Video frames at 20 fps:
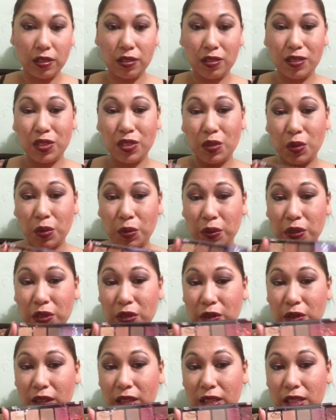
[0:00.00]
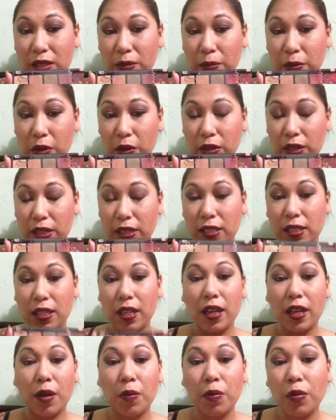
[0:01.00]
talk with you guys about this. I
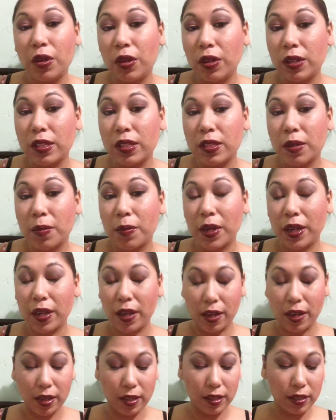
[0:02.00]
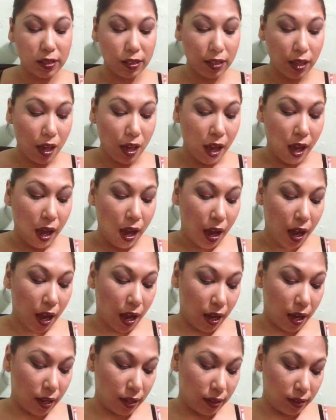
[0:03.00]
am wearing it on my eyes
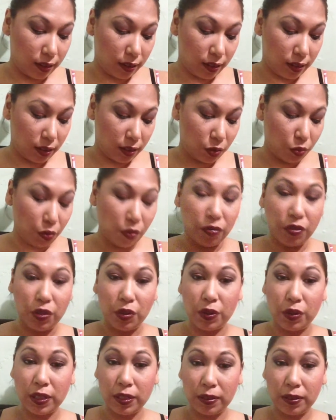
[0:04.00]
and review